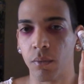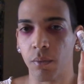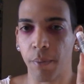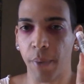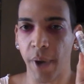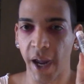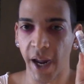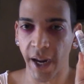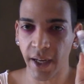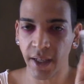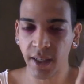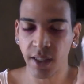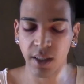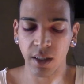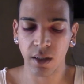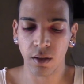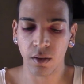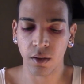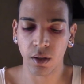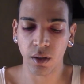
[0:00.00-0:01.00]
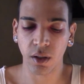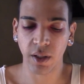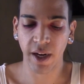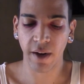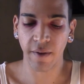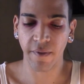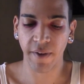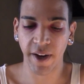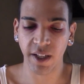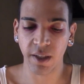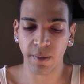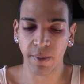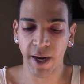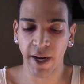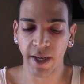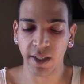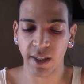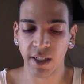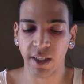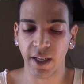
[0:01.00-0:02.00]
paste. It's like a face
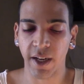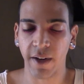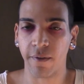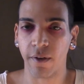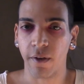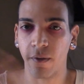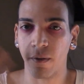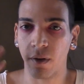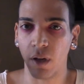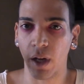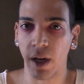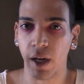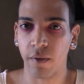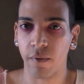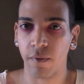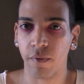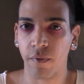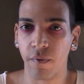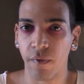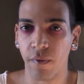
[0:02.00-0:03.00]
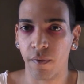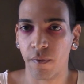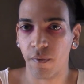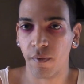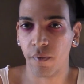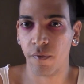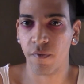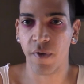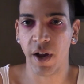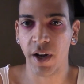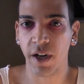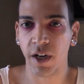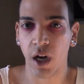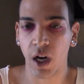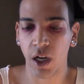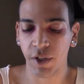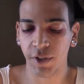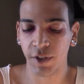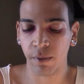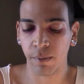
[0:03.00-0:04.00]
paste that's like for like fun
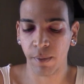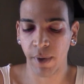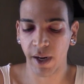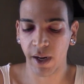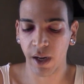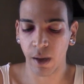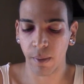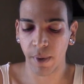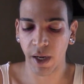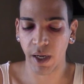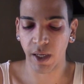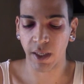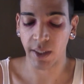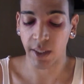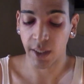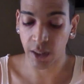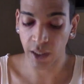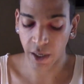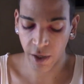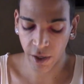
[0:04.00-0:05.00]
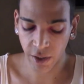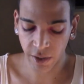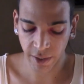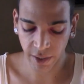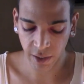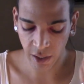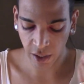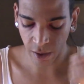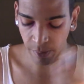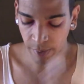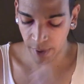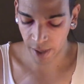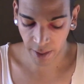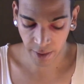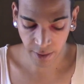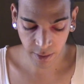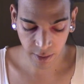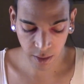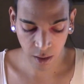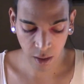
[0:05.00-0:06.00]
costume makeup, and it's glitter, it's a glitter
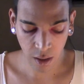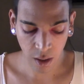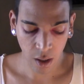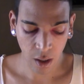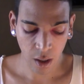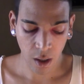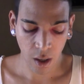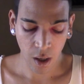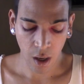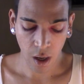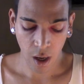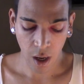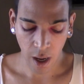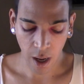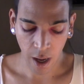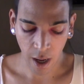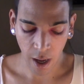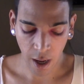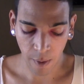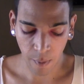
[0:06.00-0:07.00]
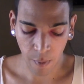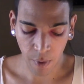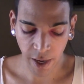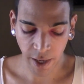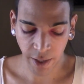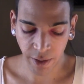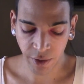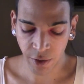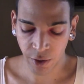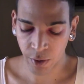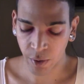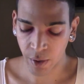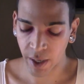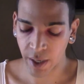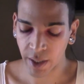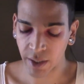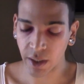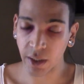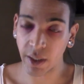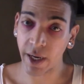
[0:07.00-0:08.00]
paste. What I do
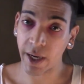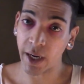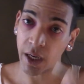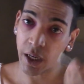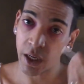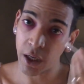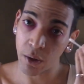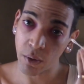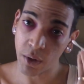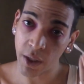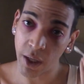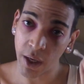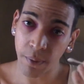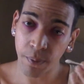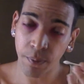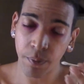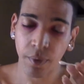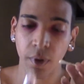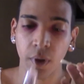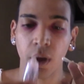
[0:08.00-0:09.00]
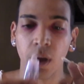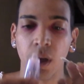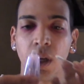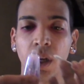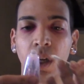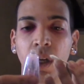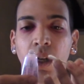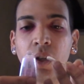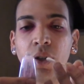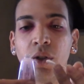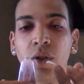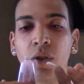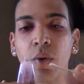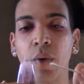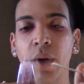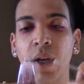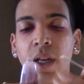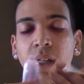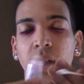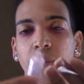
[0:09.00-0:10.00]
is I take a Q-tip,
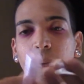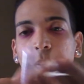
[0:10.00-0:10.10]
squeeze, it's